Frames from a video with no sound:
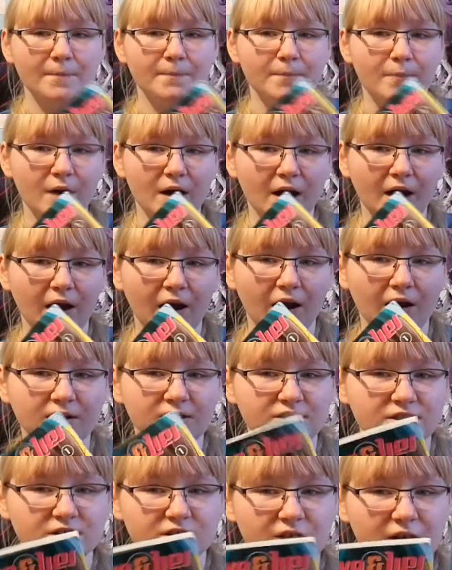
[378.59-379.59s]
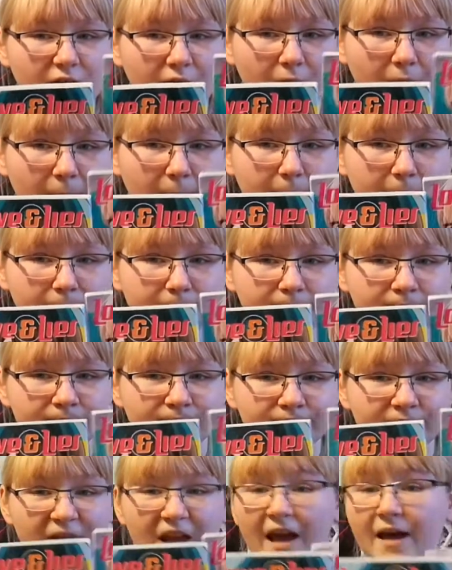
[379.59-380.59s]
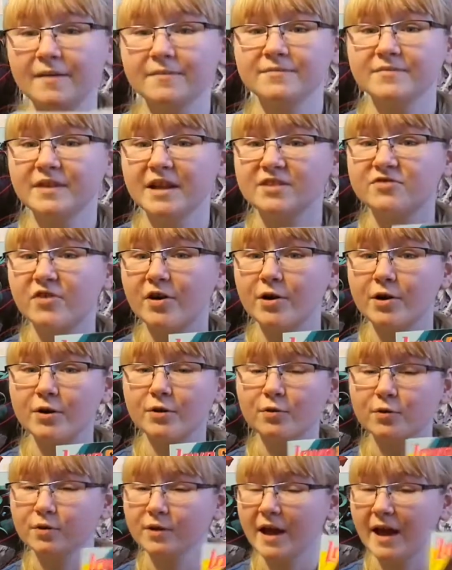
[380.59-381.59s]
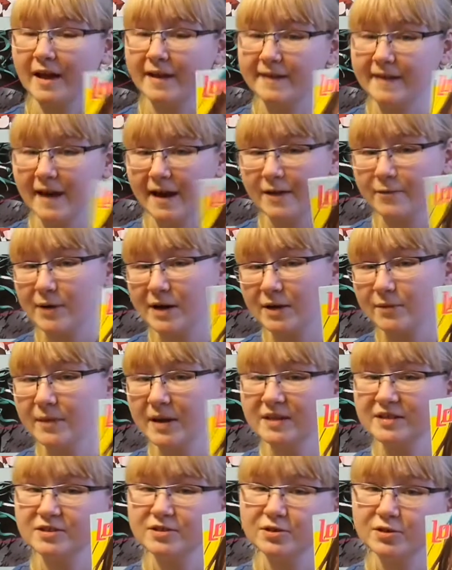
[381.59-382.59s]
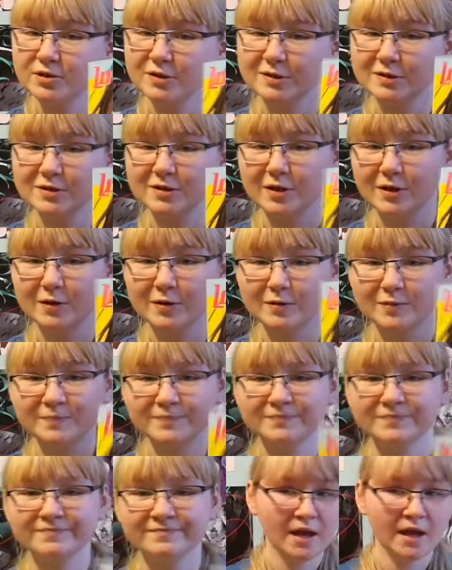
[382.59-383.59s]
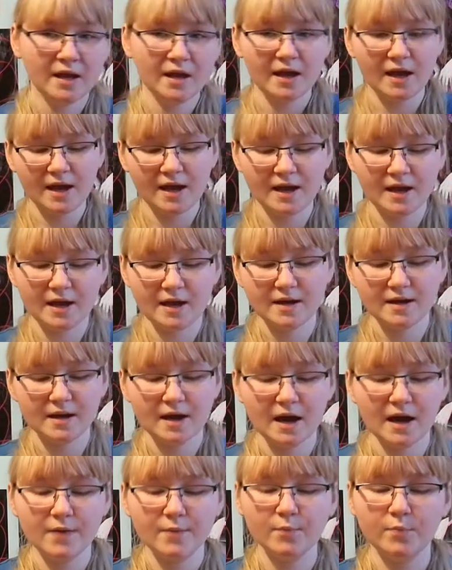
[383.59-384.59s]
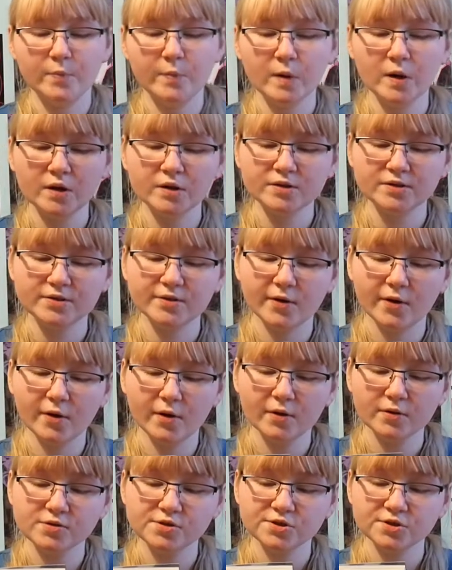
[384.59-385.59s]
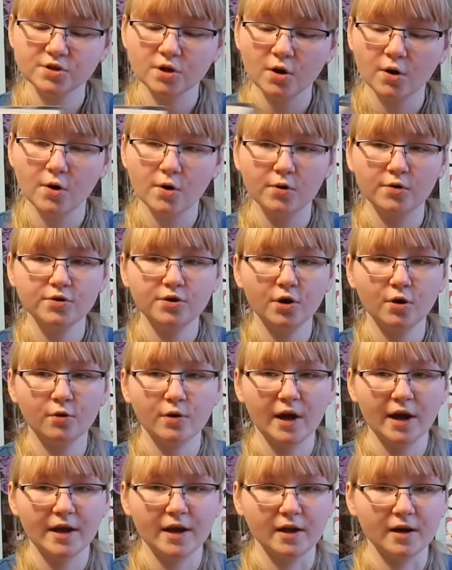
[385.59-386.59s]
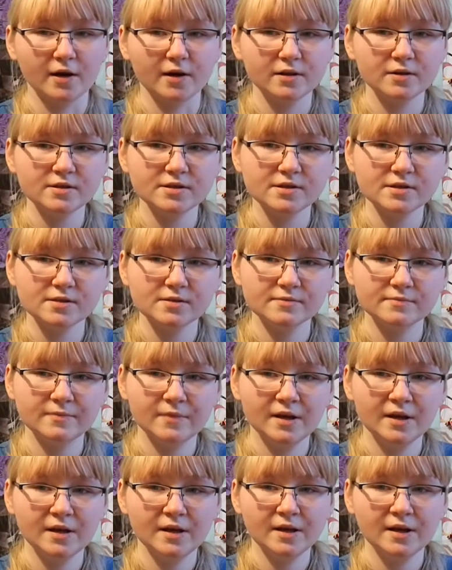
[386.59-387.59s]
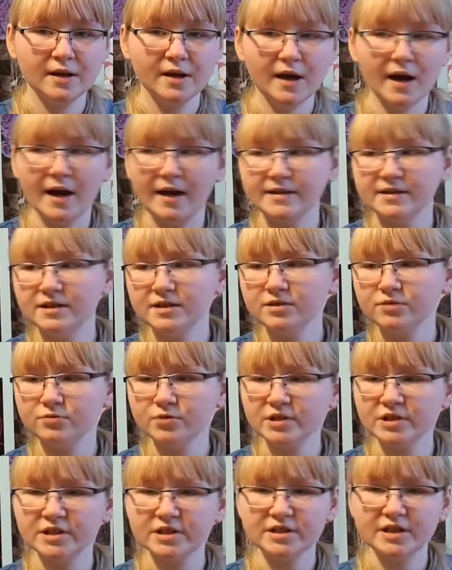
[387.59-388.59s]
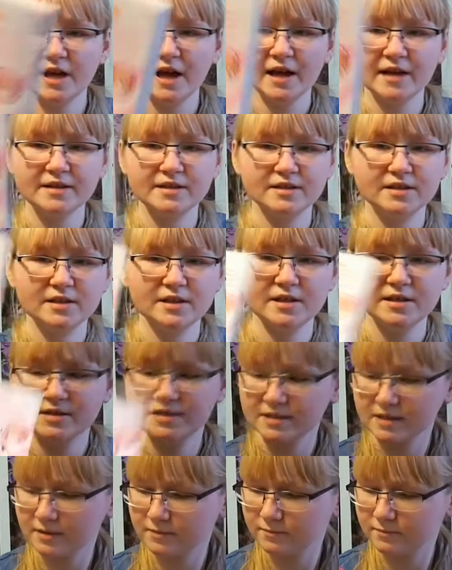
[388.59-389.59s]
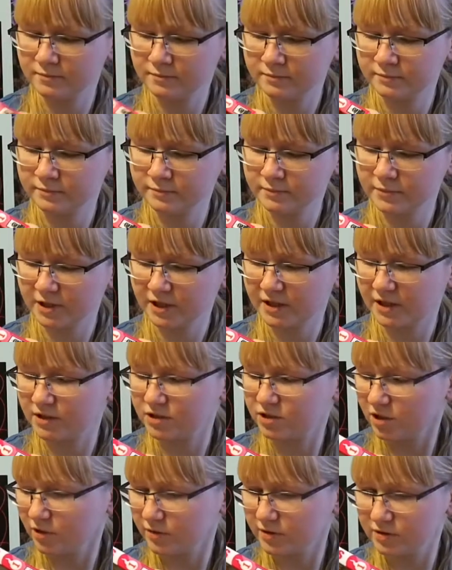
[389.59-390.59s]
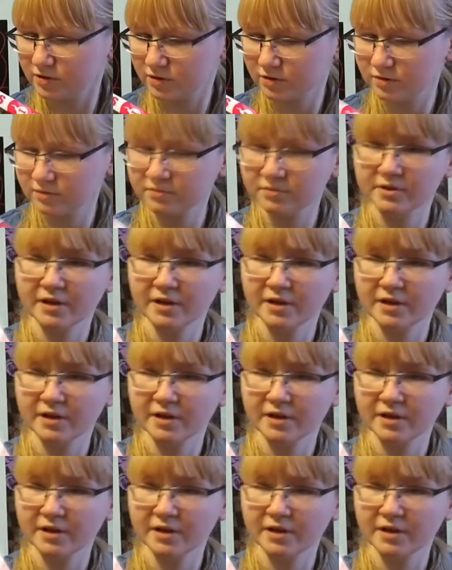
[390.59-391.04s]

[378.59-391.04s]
But yeah, that's very cool, and I recommend it to you. So, and I bought also Yokai Girls. I didn't read it yet. It's, can I show it to you?